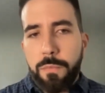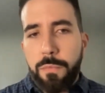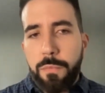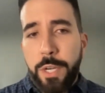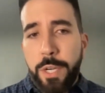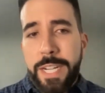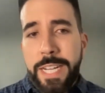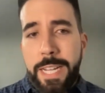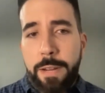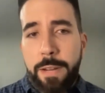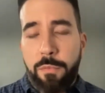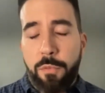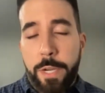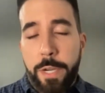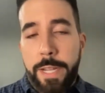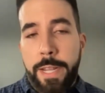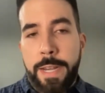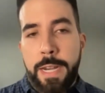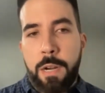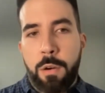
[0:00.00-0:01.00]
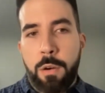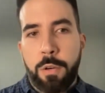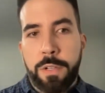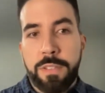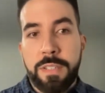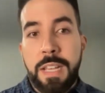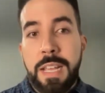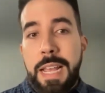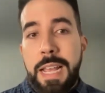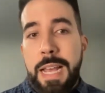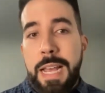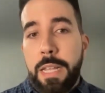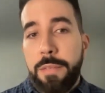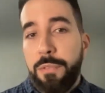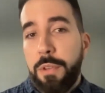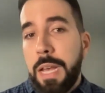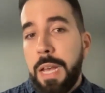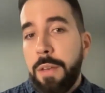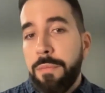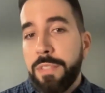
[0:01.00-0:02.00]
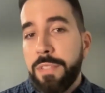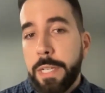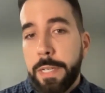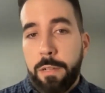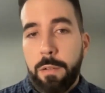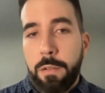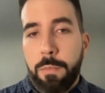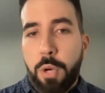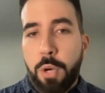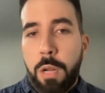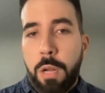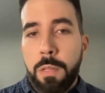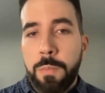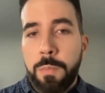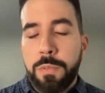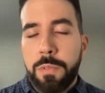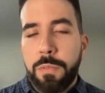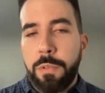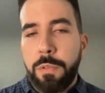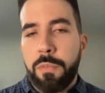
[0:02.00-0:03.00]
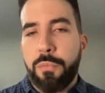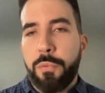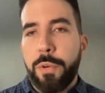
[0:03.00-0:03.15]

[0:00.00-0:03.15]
48 hours. And if you have technical problems, feel